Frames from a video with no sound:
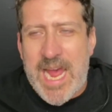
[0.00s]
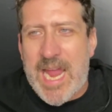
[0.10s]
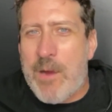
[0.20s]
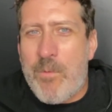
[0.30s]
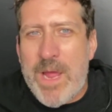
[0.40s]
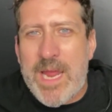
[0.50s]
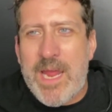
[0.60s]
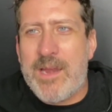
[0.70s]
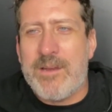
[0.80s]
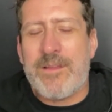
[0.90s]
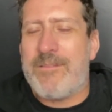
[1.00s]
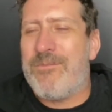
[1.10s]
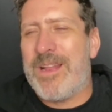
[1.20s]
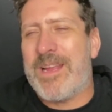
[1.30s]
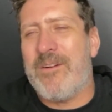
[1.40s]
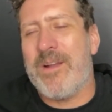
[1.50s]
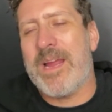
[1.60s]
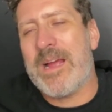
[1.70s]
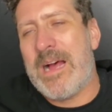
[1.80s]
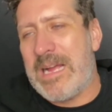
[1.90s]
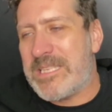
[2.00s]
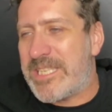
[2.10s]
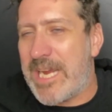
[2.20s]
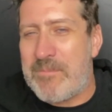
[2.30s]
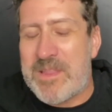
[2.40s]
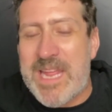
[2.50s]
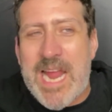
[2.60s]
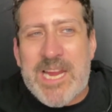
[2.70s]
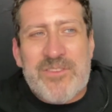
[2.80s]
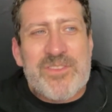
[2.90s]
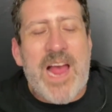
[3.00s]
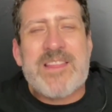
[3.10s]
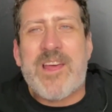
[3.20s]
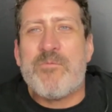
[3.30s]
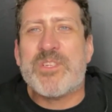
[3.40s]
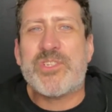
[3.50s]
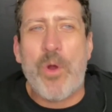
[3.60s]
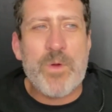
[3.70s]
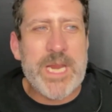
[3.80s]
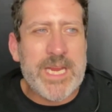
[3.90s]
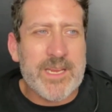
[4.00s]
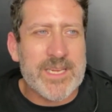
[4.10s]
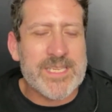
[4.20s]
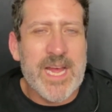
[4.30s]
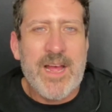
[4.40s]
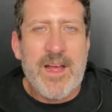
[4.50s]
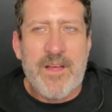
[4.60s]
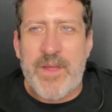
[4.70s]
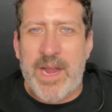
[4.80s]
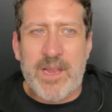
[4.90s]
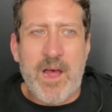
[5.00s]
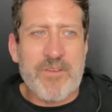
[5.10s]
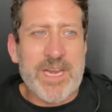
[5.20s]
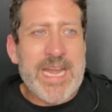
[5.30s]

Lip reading: And I went in just really going like, shit. But then I thought it was so ridiculous that I loved it.